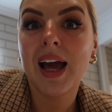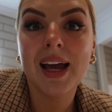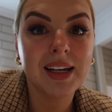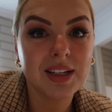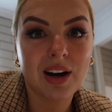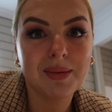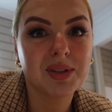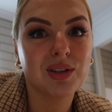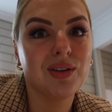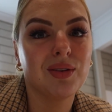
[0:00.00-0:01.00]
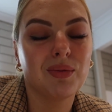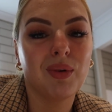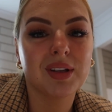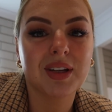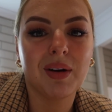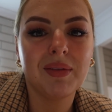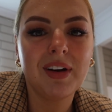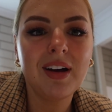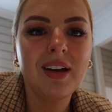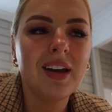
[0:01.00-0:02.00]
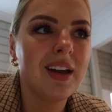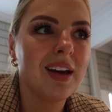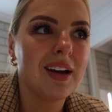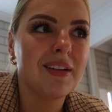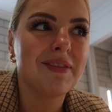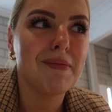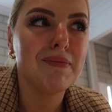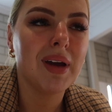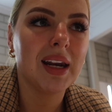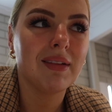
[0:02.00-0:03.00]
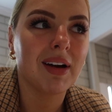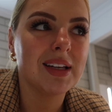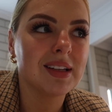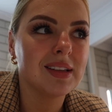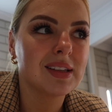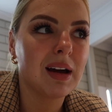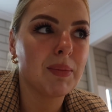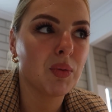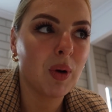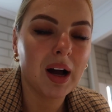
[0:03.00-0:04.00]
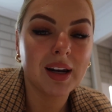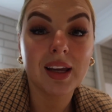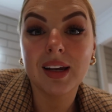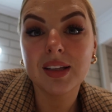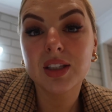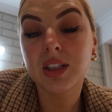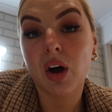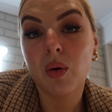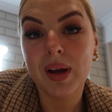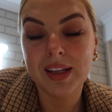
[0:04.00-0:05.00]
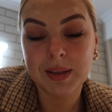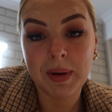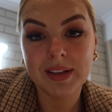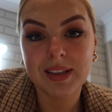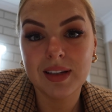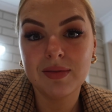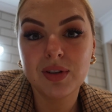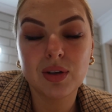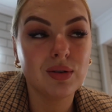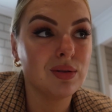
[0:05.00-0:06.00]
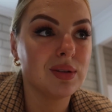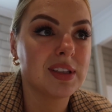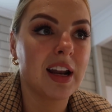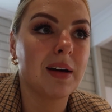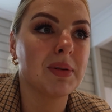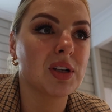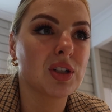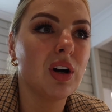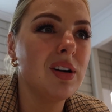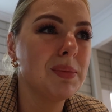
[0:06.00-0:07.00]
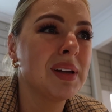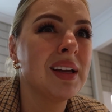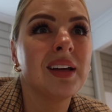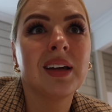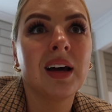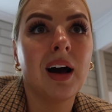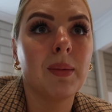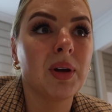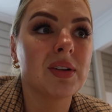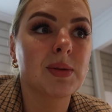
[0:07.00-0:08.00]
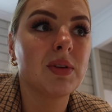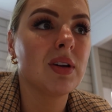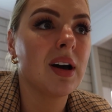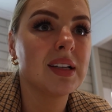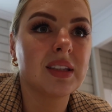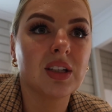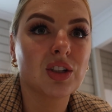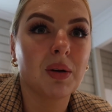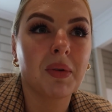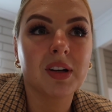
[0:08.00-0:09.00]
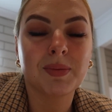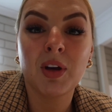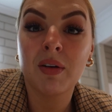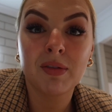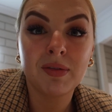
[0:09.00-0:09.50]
anytime soon whatsoever, for many reasons. Number one, it is so expensive to set up a shop. I'll be honest with you guys, this shop cost me over